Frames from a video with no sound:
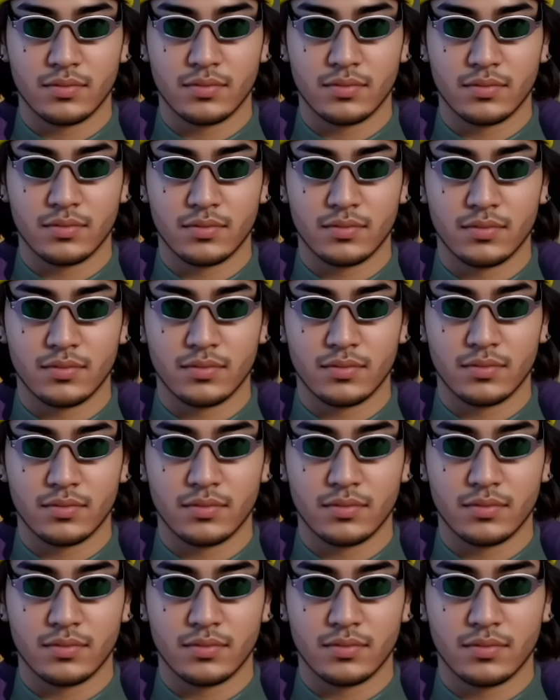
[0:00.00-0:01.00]

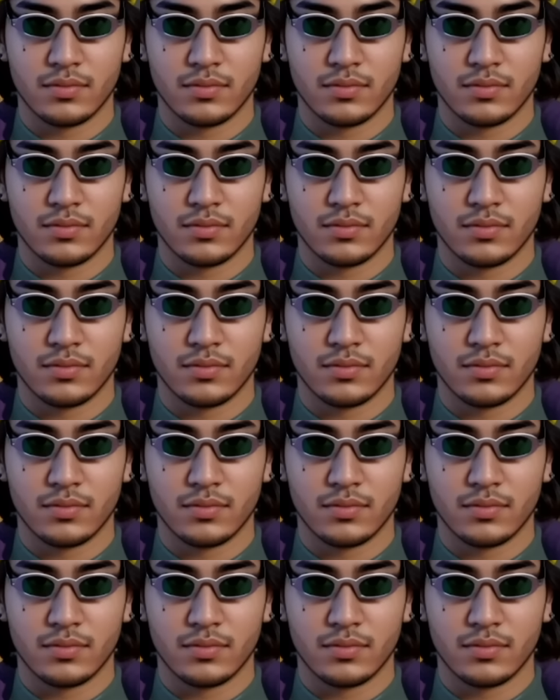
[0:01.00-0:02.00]

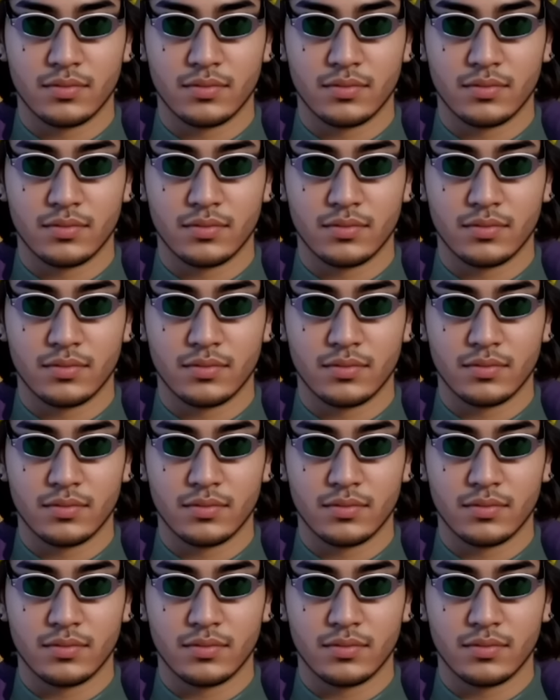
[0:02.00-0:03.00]

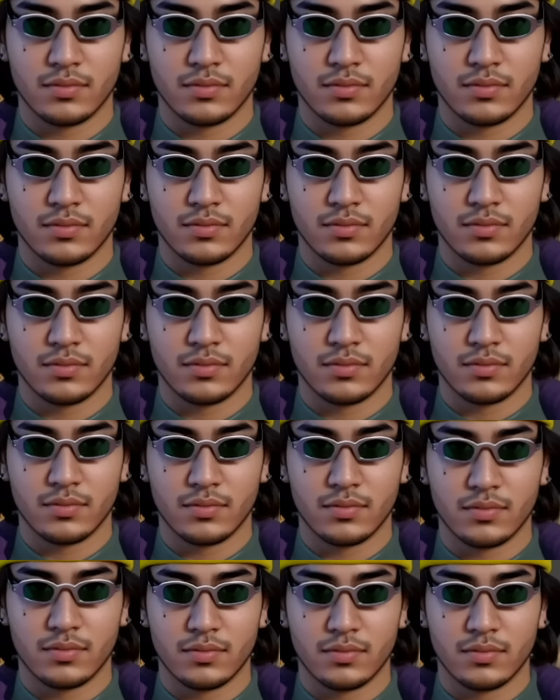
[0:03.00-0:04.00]

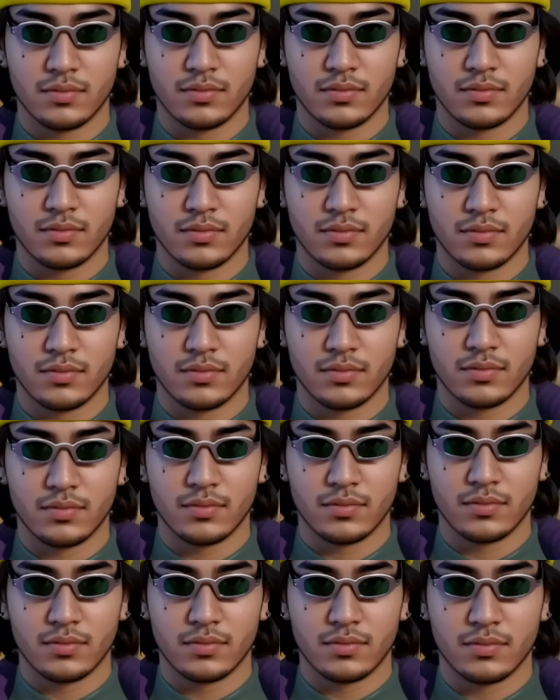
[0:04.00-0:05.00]

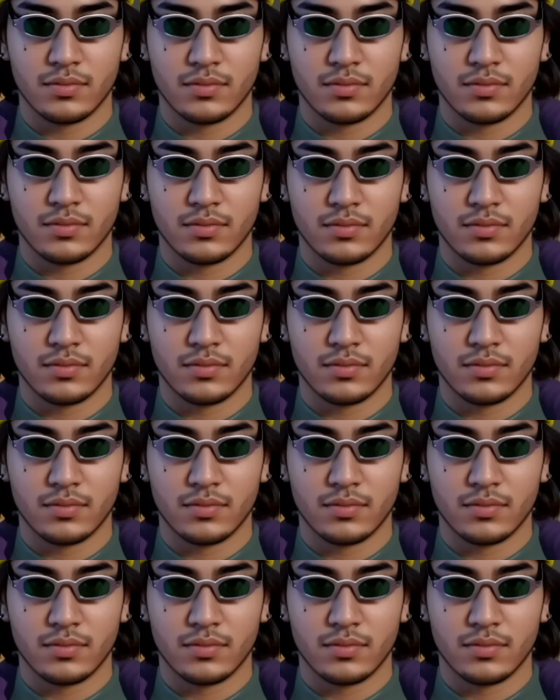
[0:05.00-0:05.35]
This person isn't speaking.